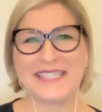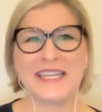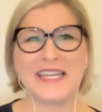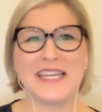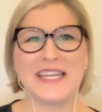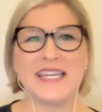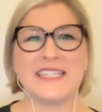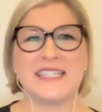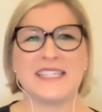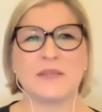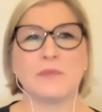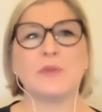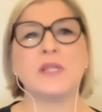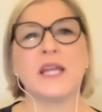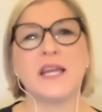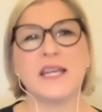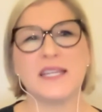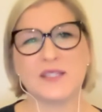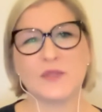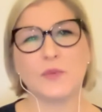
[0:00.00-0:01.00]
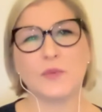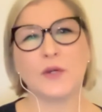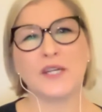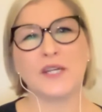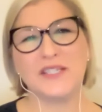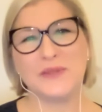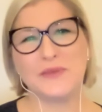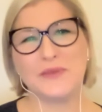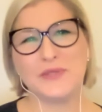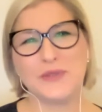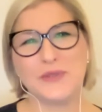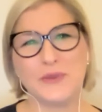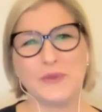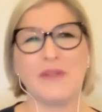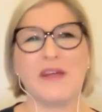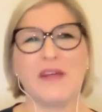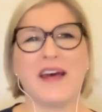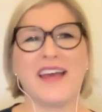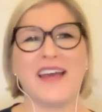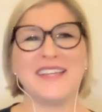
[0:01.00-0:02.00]
it's a place where you do
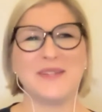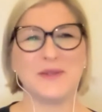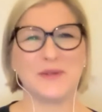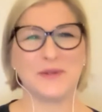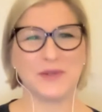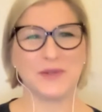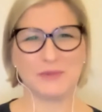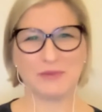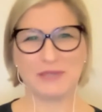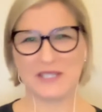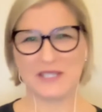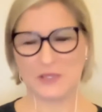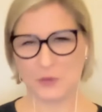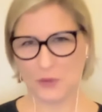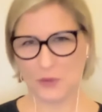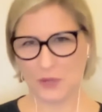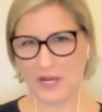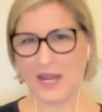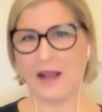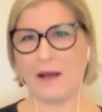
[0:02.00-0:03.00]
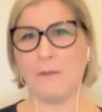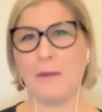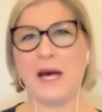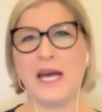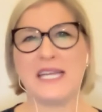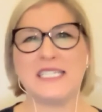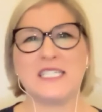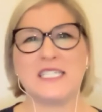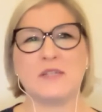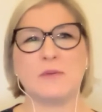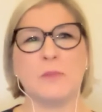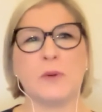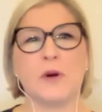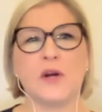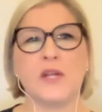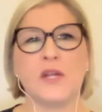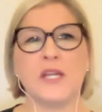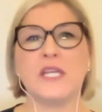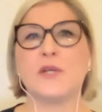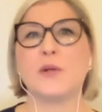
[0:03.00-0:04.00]
that, you're restoring mind and body, you're